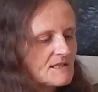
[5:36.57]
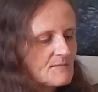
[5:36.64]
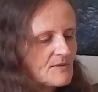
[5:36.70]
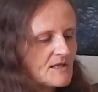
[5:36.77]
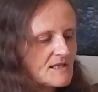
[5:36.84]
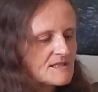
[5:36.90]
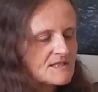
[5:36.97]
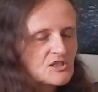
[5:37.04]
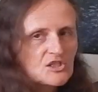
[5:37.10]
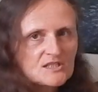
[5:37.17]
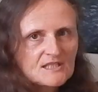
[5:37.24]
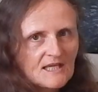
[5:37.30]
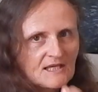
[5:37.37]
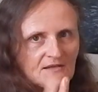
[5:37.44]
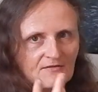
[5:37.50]
because
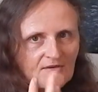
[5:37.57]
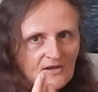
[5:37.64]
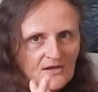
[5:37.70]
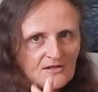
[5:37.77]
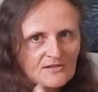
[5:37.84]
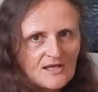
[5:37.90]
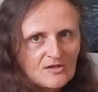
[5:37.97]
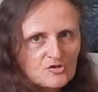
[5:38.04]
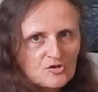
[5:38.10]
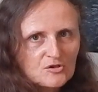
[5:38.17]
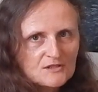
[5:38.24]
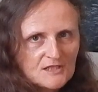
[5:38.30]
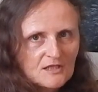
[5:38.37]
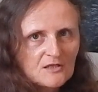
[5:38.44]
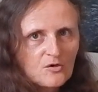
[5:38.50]
just like the
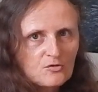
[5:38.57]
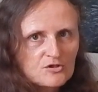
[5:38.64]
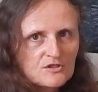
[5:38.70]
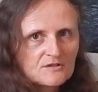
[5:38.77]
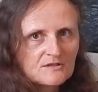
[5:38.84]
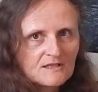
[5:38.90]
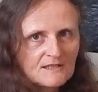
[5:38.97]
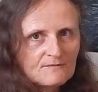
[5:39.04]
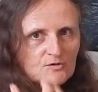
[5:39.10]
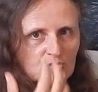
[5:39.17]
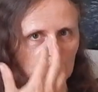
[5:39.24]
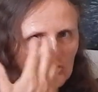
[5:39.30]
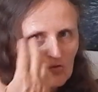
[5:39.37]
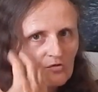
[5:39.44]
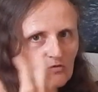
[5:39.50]
natural sun lotion leaves
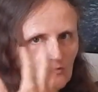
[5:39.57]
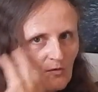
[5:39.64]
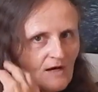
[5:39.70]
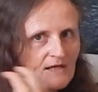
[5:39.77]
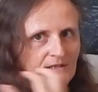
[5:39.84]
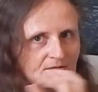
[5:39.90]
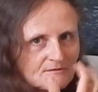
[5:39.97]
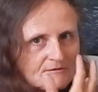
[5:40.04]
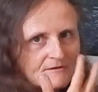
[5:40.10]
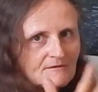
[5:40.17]
you white